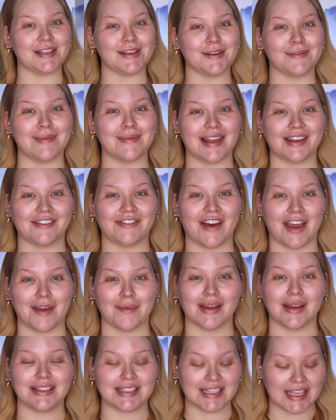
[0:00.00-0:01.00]
To mattify
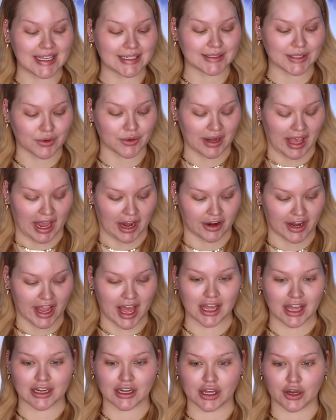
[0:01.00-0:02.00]
my T-zone
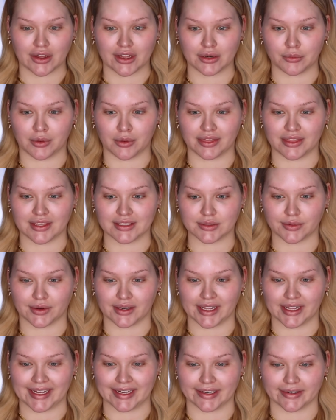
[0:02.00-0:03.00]
area, I'm going to go in with this
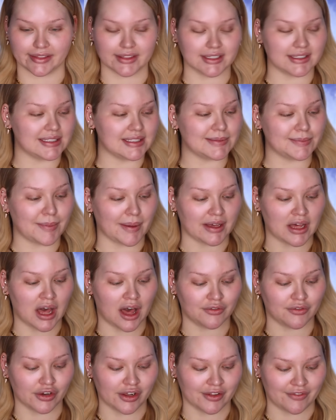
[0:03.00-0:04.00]
right here. This is by
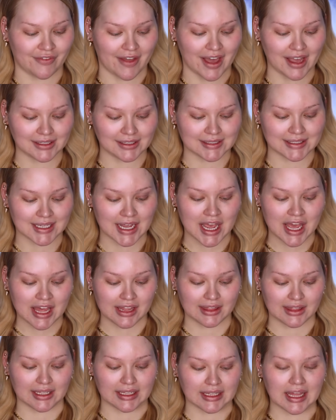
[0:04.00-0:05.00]
Cover Effects,
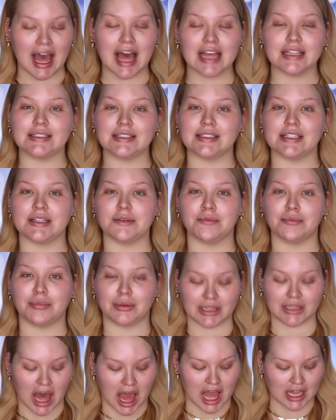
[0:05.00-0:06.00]
the Custom
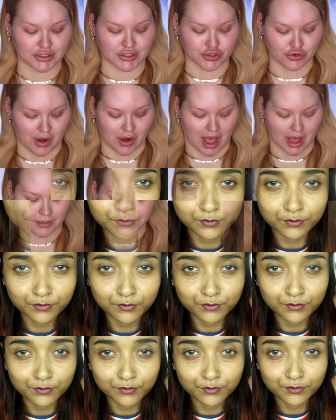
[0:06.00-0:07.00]
Blot
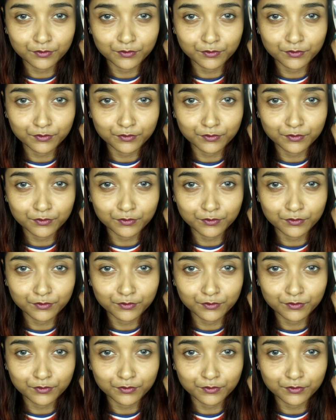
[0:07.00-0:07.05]
Drops.